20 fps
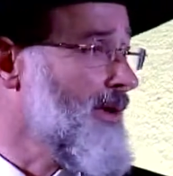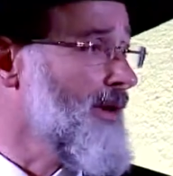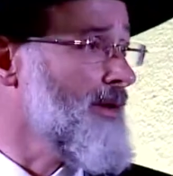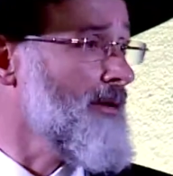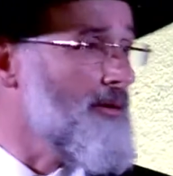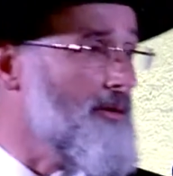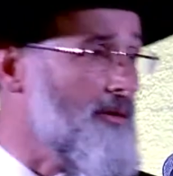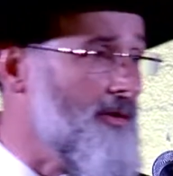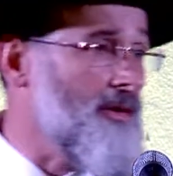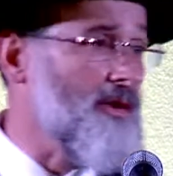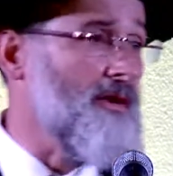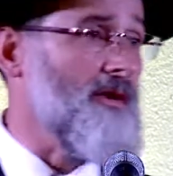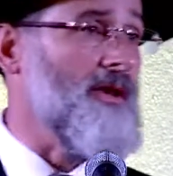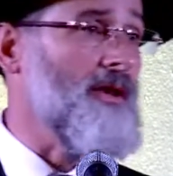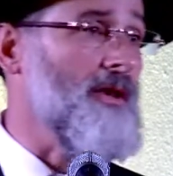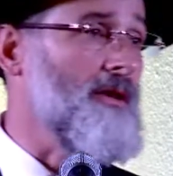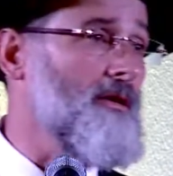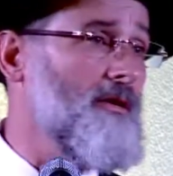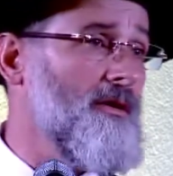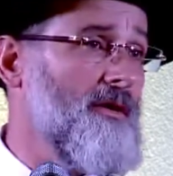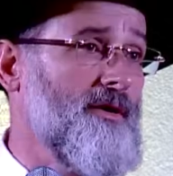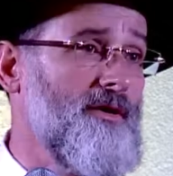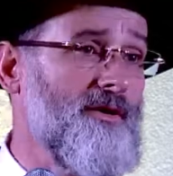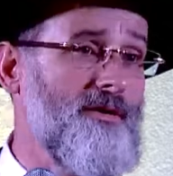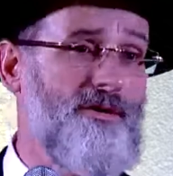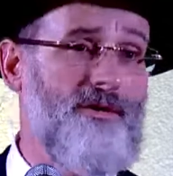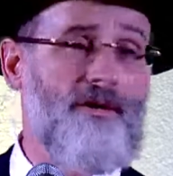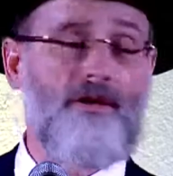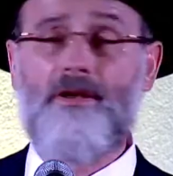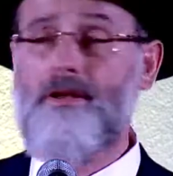in learning the
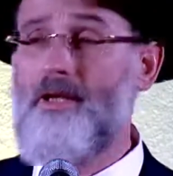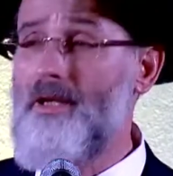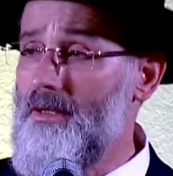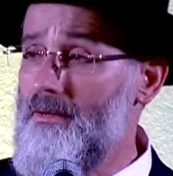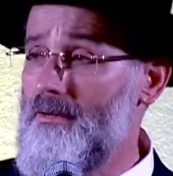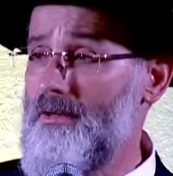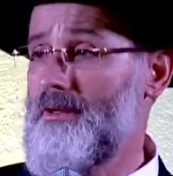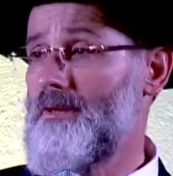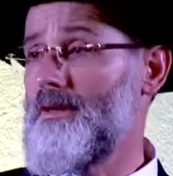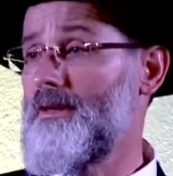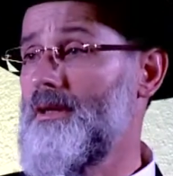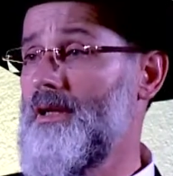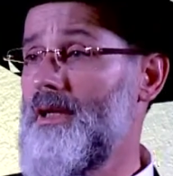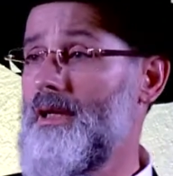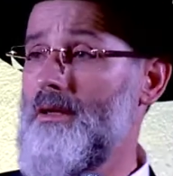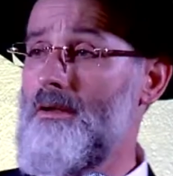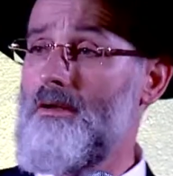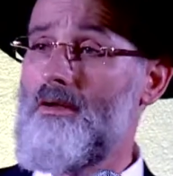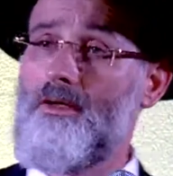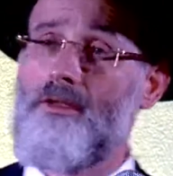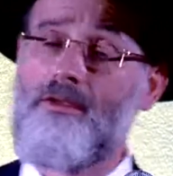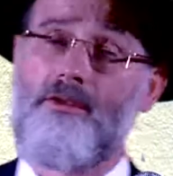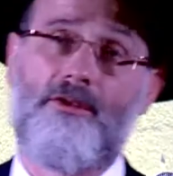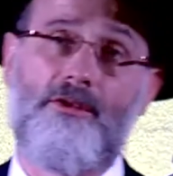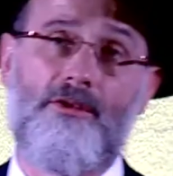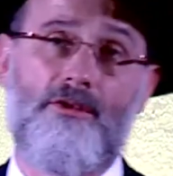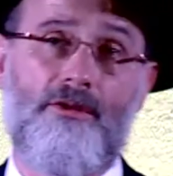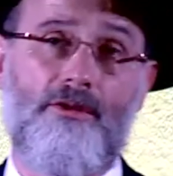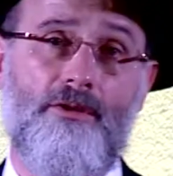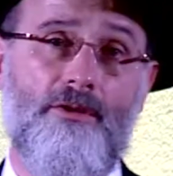halachas, and adhering to the
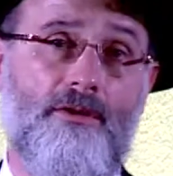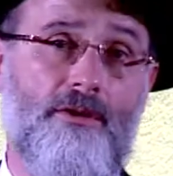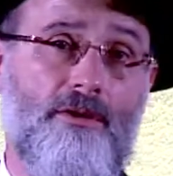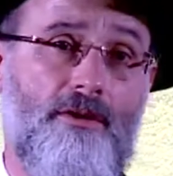halachas?